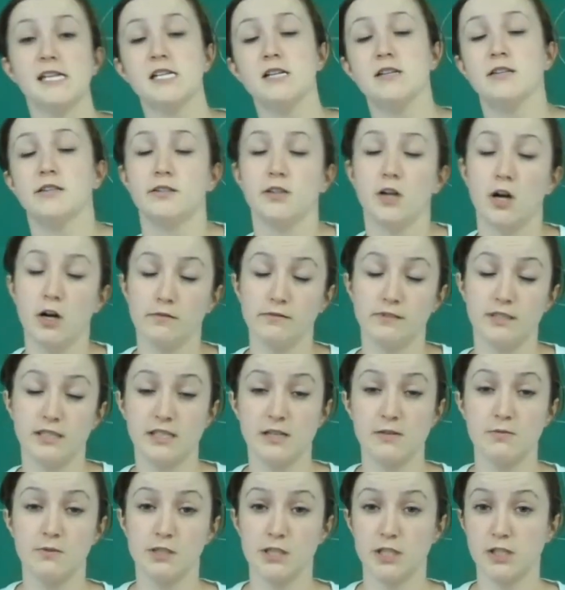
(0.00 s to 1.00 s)
to solve to
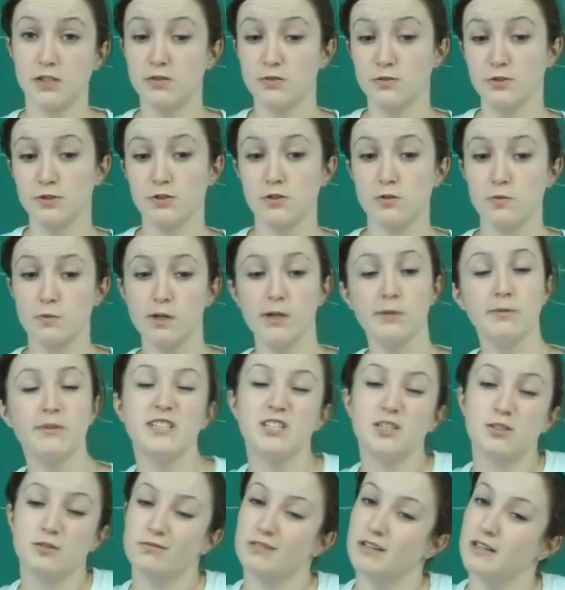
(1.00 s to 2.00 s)
see what the solutions were, we
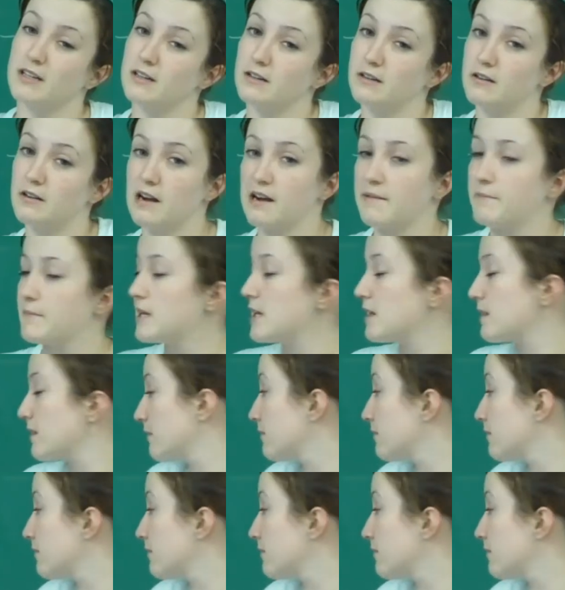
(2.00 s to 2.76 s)
just wanted to know how many